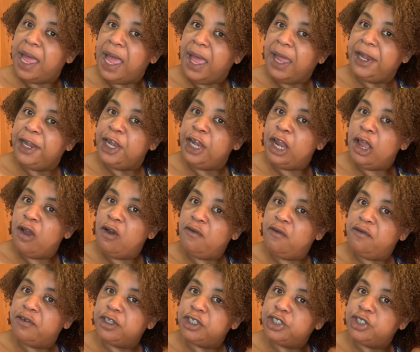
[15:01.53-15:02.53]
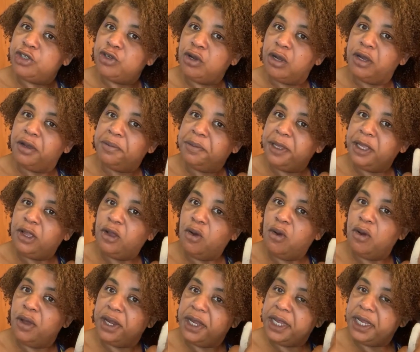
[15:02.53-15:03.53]
I know for sure it'd be
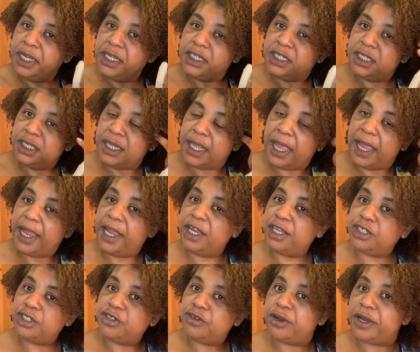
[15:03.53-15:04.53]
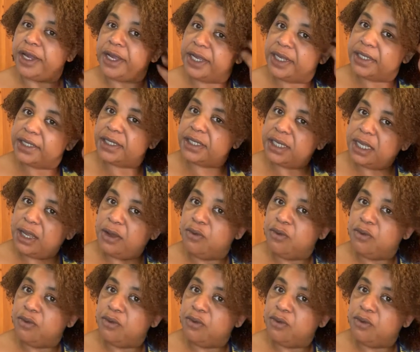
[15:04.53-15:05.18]
going into the hair strands.